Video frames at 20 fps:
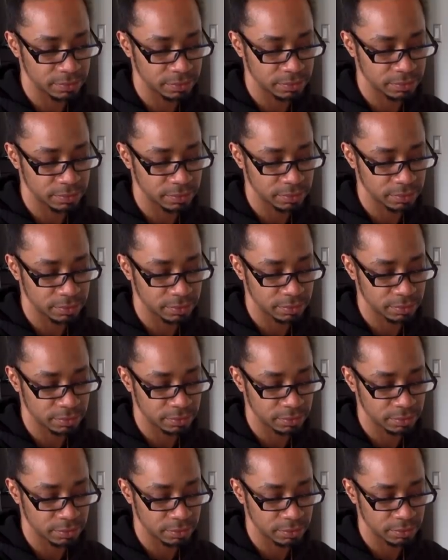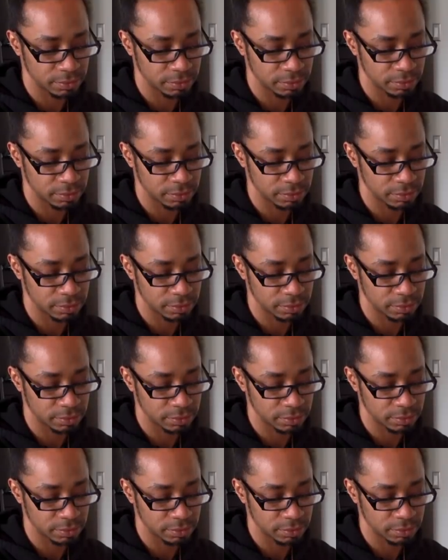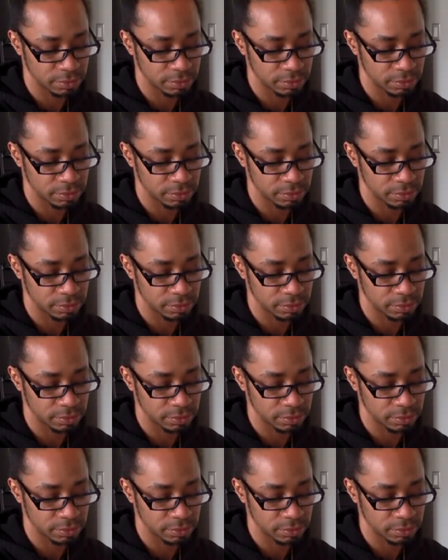No one is speaking in this clip.